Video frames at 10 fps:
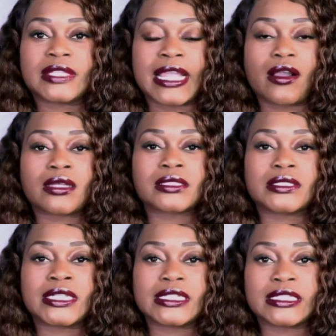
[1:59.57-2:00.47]
They also
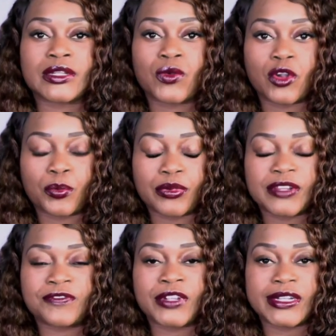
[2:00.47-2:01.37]
tend to incorporate
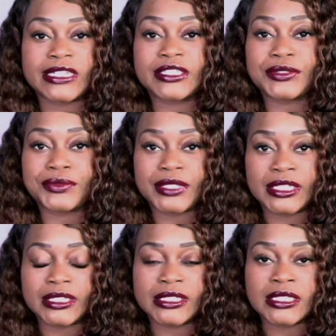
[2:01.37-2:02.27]
varying
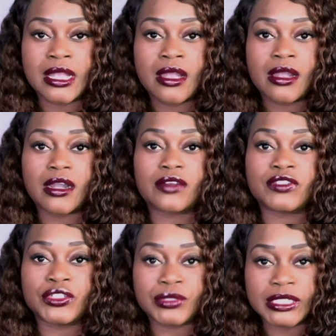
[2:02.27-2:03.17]
degrees of
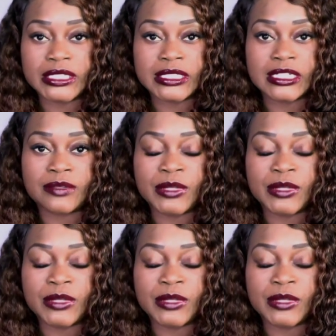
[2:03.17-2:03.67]
Judaism and